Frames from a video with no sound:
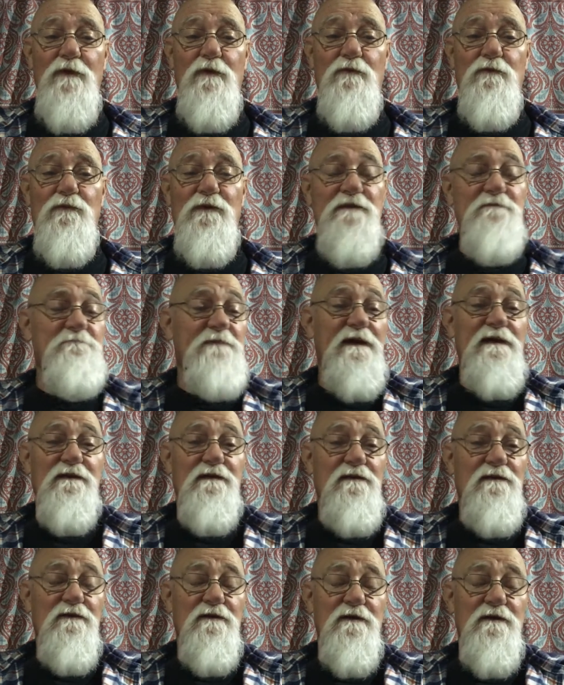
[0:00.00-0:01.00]
we've been
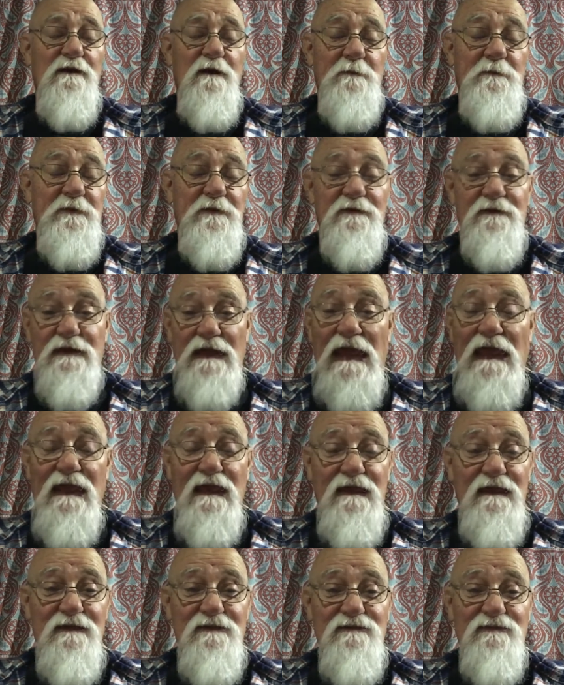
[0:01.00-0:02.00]
here a couple of
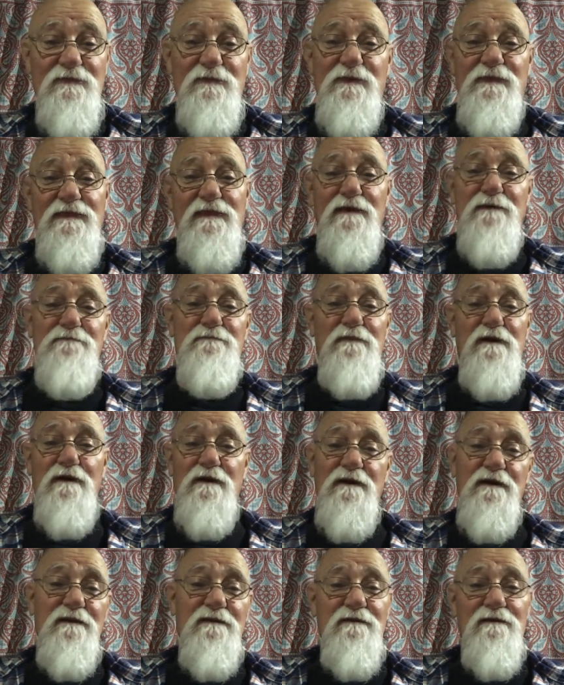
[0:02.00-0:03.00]
days with them
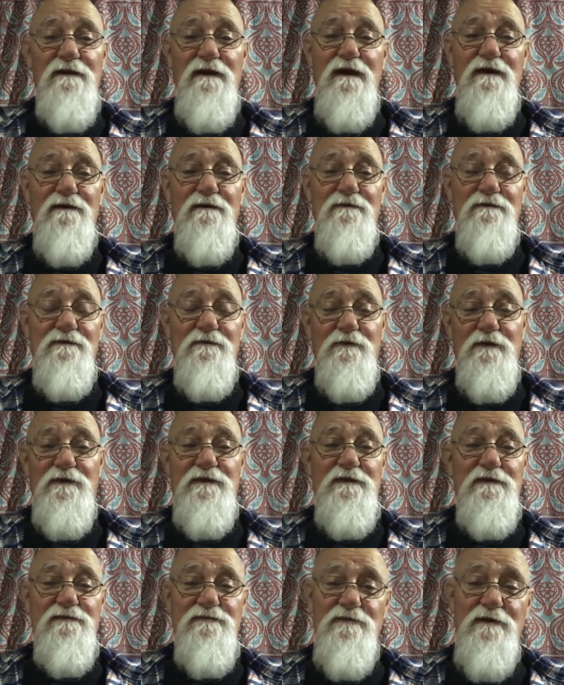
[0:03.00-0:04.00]
monkeying around
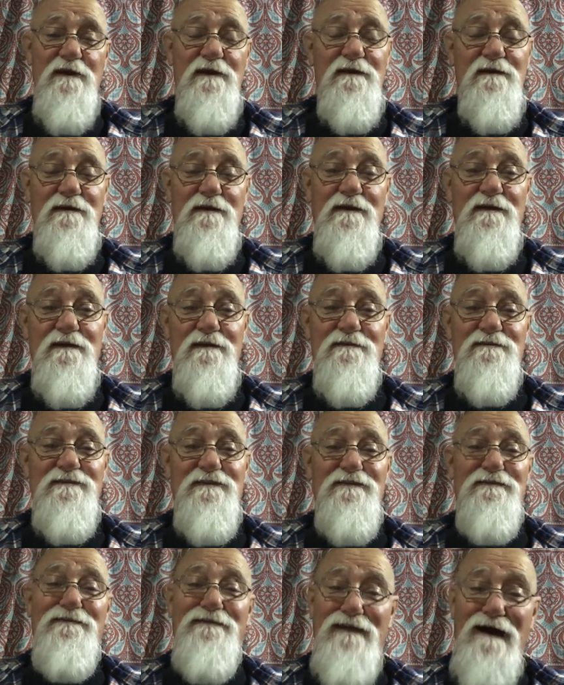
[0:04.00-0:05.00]
with it, trying to get it
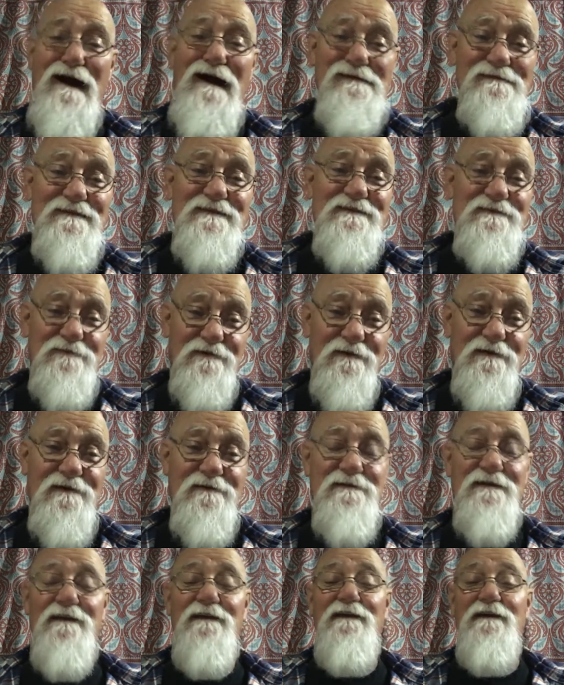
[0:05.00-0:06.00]
to not
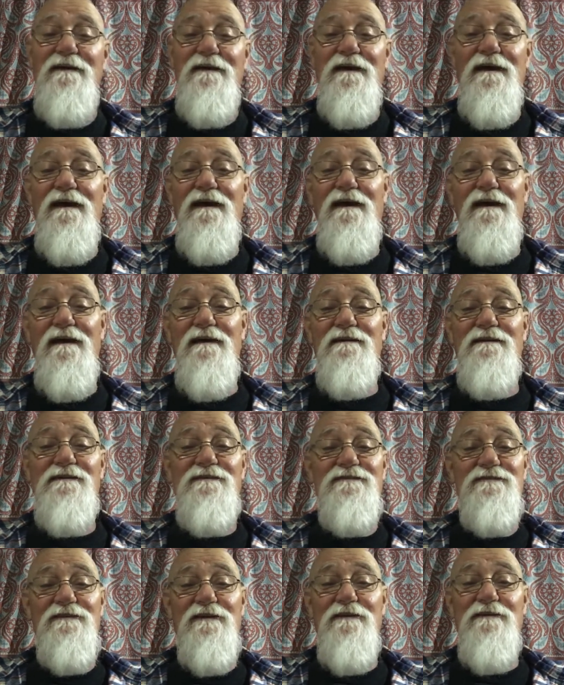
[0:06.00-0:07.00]
start. And it
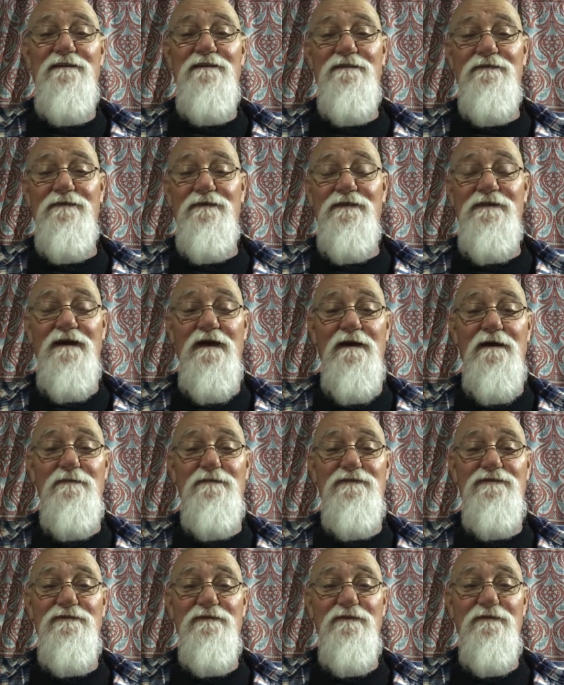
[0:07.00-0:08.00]
started every time,
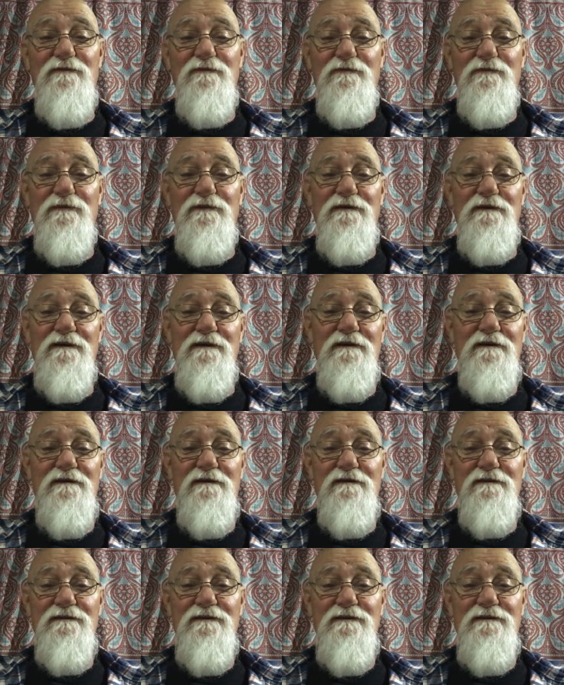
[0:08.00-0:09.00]
so we're
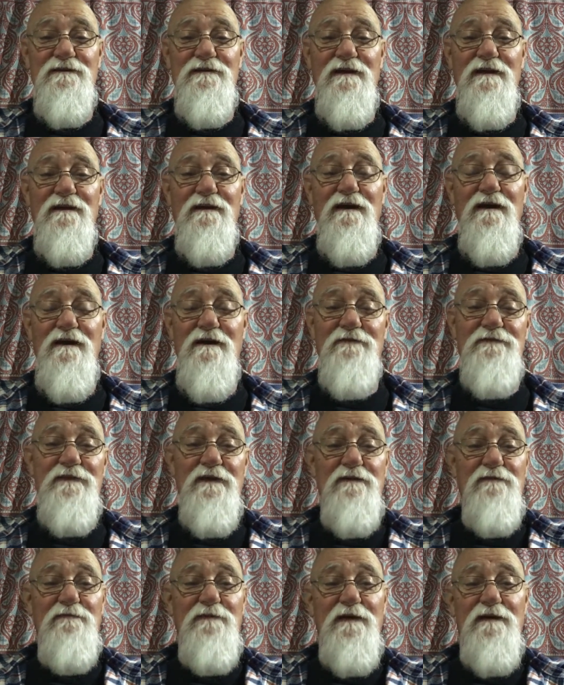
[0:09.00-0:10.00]
going to take off.
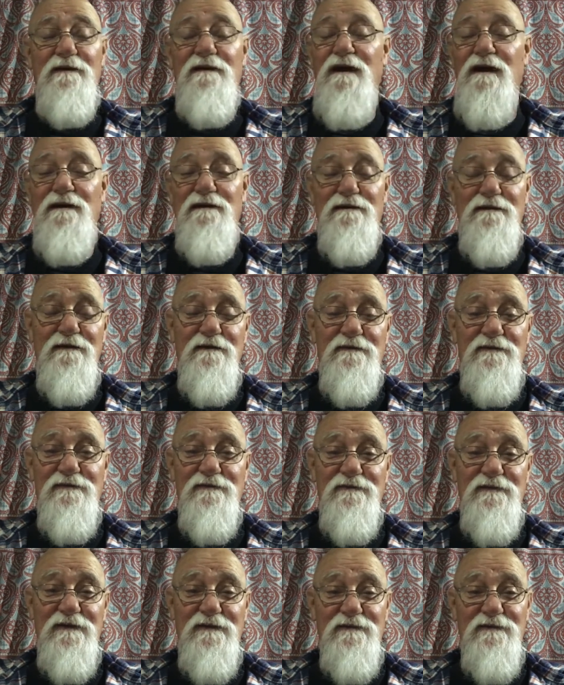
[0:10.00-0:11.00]
They've been kind
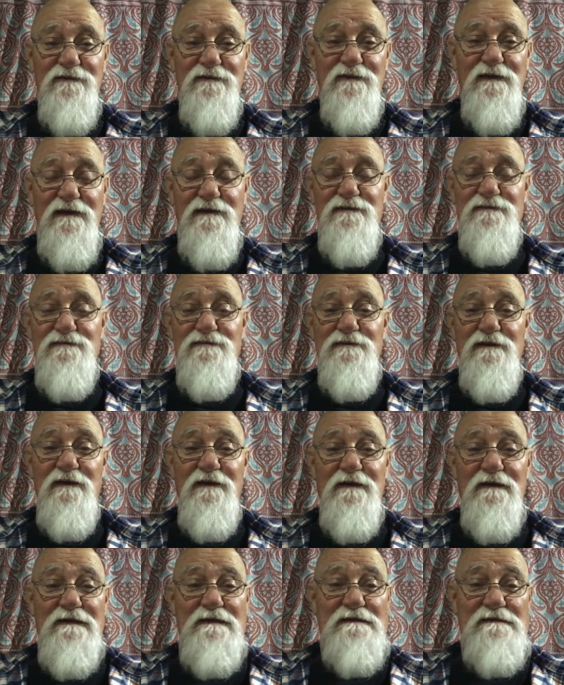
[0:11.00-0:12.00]
enough to let us
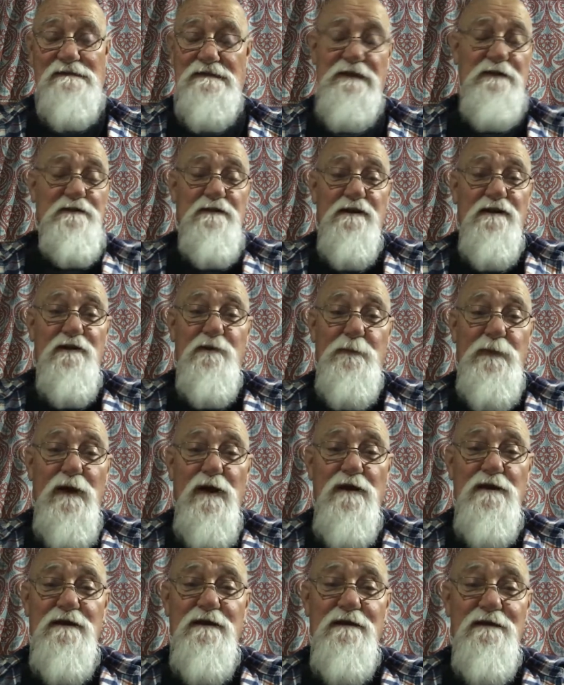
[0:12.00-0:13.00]
sit in their
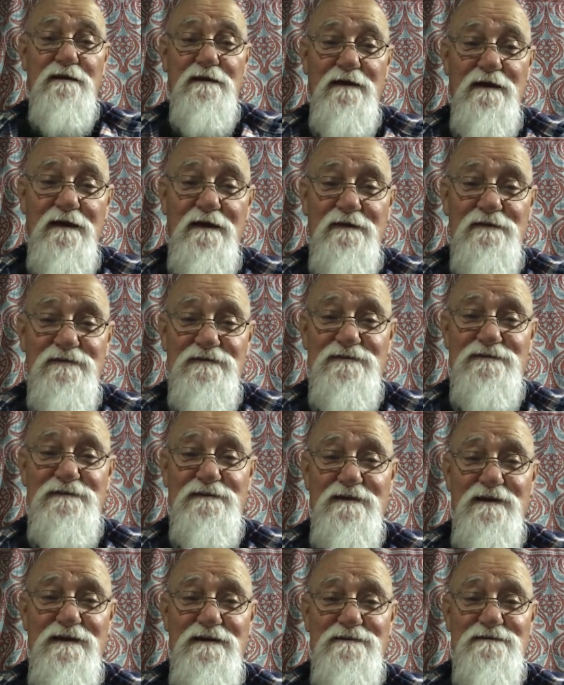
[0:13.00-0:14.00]
parking lot just
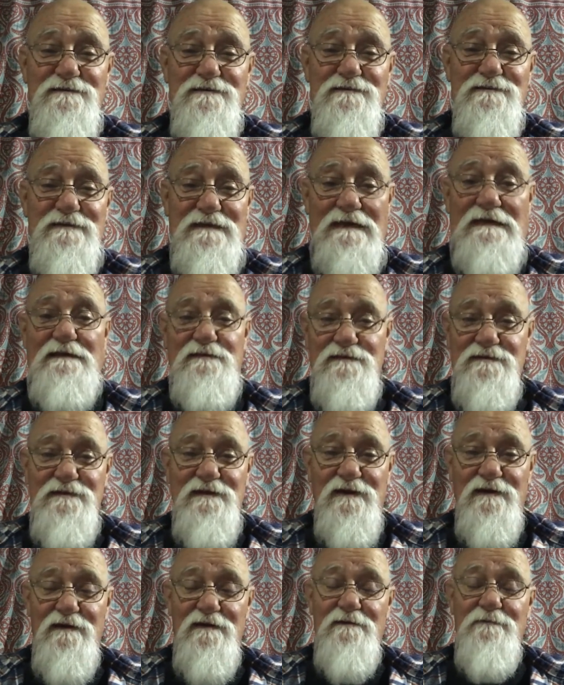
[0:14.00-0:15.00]
in case it didn't
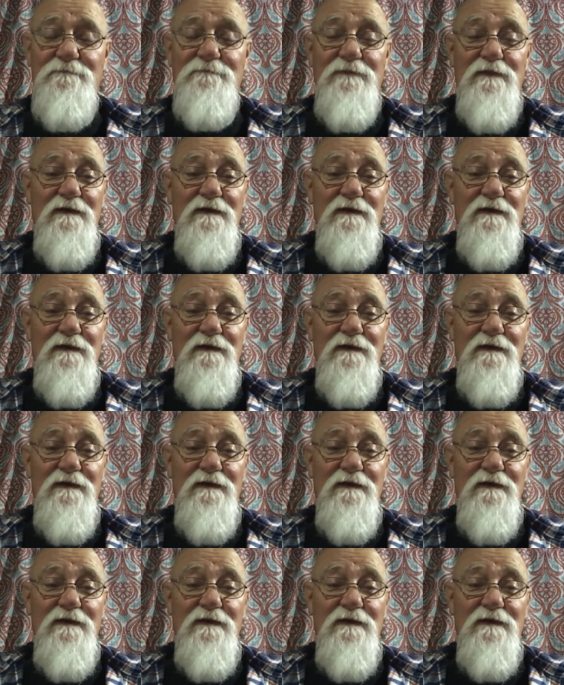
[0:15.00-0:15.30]
start.